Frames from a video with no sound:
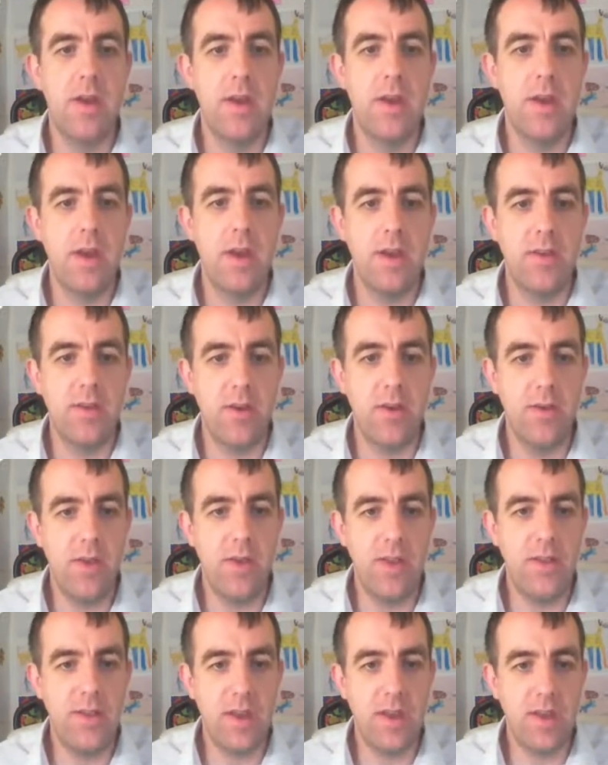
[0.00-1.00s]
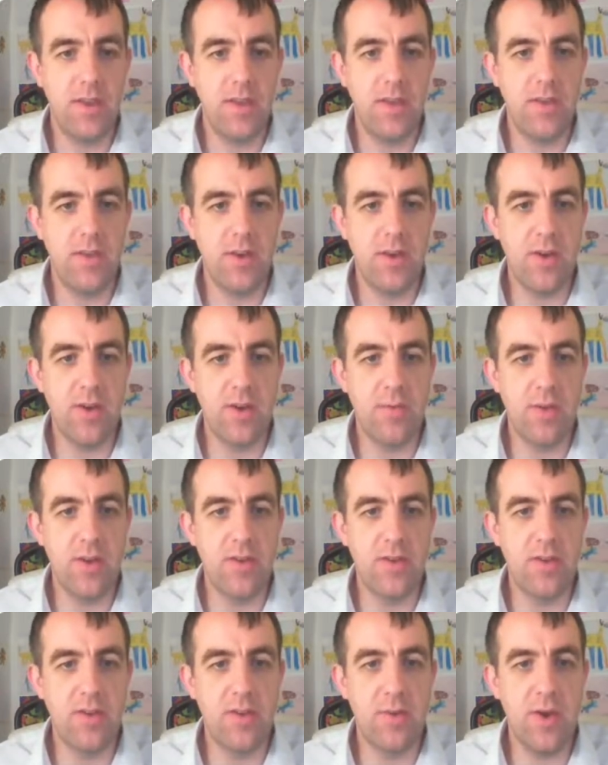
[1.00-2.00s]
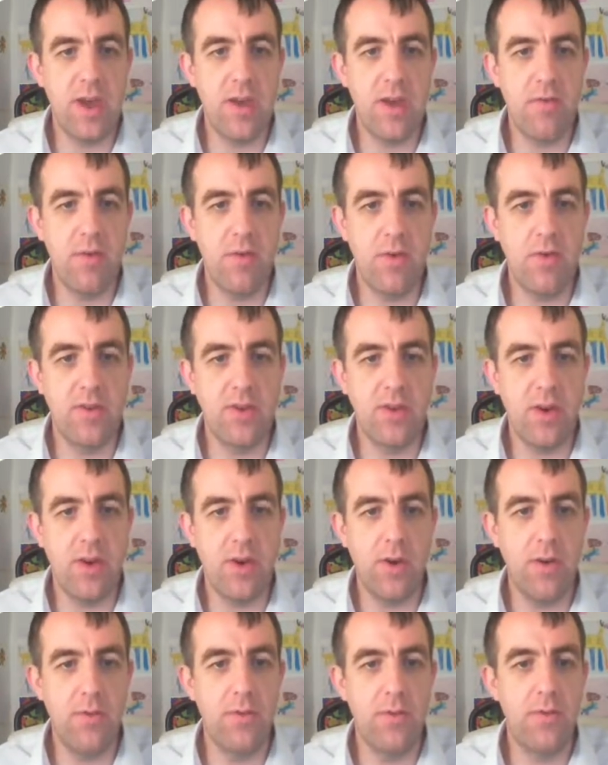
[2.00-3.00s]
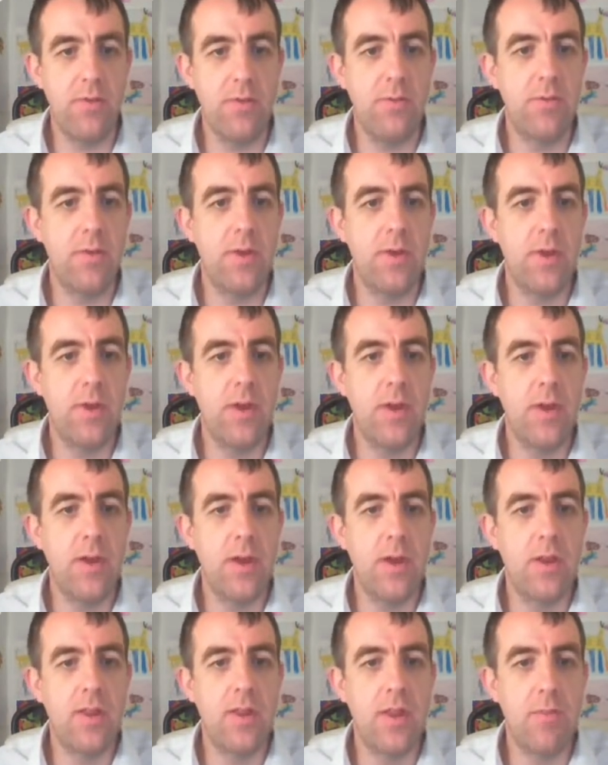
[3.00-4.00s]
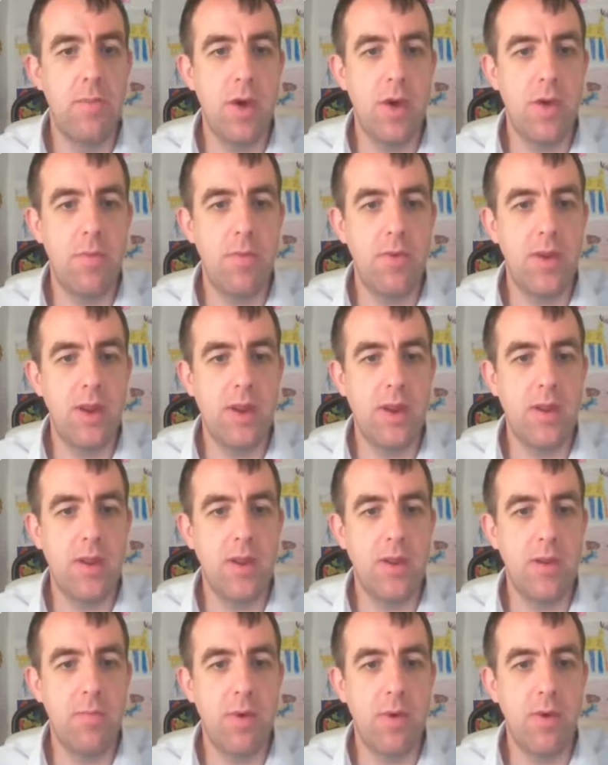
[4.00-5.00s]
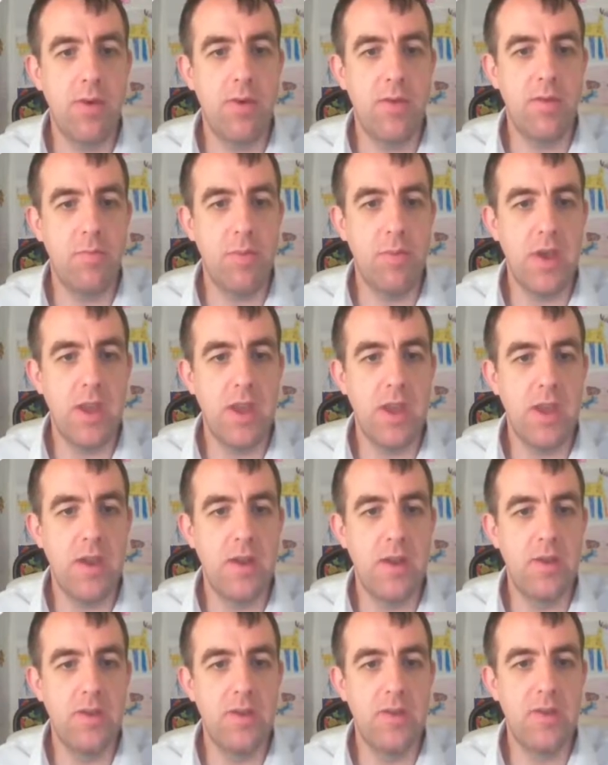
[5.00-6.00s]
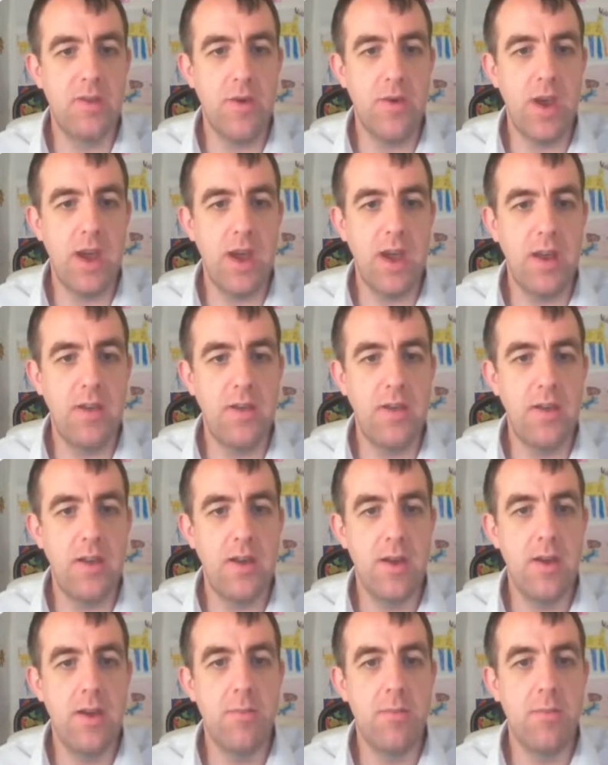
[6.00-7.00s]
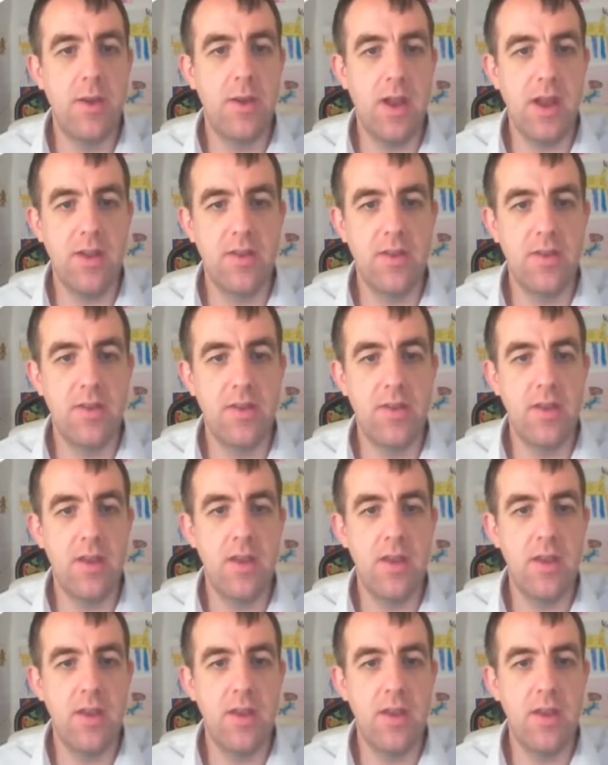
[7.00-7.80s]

And so this length is going to be the square root of the perpendicular component of B squared plus